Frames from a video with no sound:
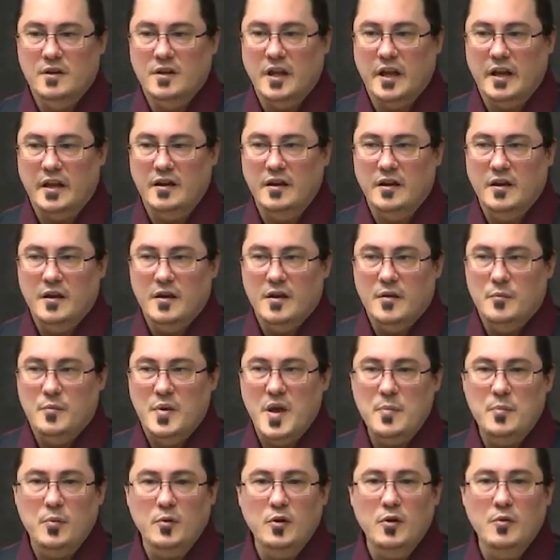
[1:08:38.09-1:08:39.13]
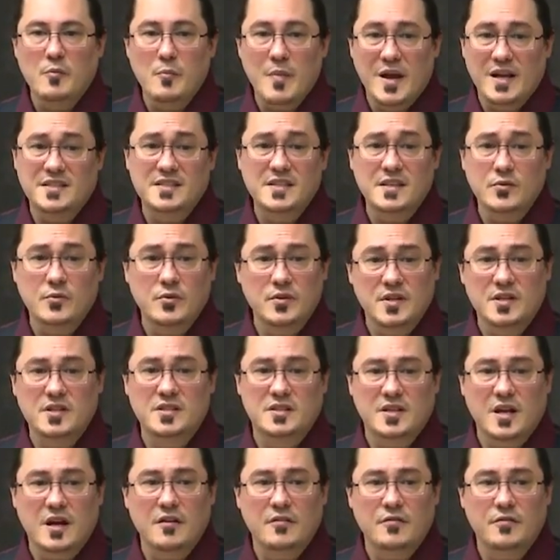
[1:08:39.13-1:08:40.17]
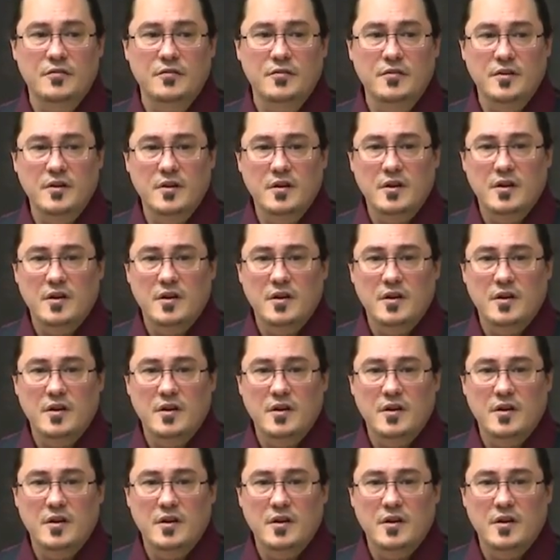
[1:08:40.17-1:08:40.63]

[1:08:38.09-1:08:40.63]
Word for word: like people are messing with this stuff,